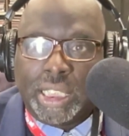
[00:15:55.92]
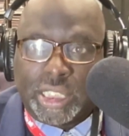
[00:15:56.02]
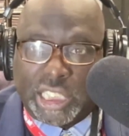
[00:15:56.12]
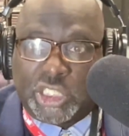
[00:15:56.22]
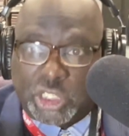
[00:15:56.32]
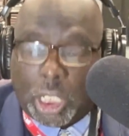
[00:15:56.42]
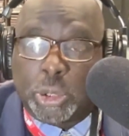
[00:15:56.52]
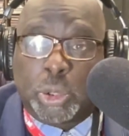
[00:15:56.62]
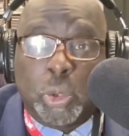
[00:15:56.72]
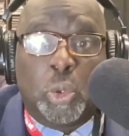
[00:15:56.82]
this
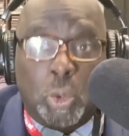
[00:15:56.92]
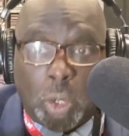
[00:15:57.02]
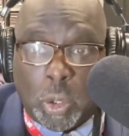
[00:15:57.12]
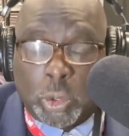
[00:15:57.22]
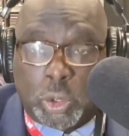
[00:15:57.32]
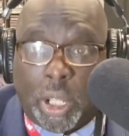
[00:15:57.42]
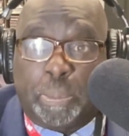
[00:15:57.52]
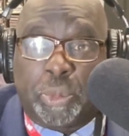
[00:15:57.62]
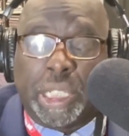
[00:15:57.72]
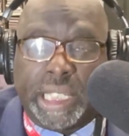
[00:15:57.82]
shows you who Trump
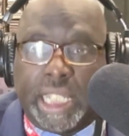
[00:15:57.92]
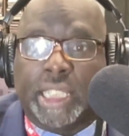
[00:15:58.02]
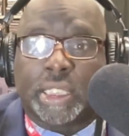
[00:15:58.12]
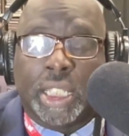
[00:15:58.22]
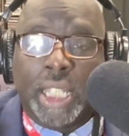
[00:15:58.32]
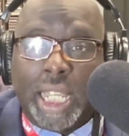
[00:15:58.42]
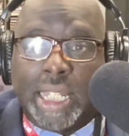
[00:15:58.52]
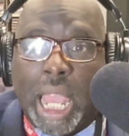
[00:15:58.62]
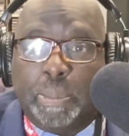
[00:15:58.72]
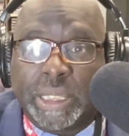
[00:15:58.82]
really is. In
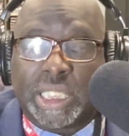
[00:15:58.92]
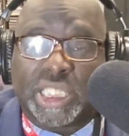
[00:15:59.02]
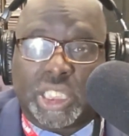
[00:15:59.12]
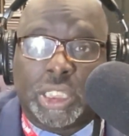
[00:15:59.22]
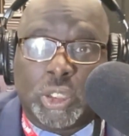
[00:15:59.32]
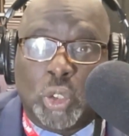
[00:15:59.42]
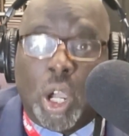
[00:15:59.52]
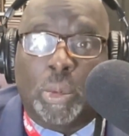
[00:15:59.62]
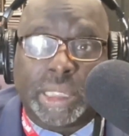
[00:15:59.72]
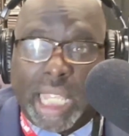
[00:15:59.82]
that position,
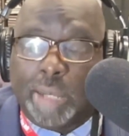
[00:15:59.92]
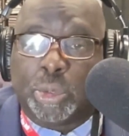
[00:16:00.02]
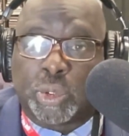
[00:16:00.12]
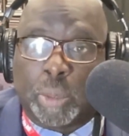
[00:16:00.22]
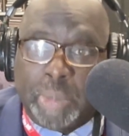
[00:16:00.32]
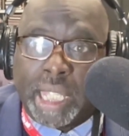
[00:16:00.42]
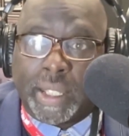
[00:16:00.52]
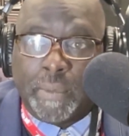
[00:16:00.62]
Norm was able to make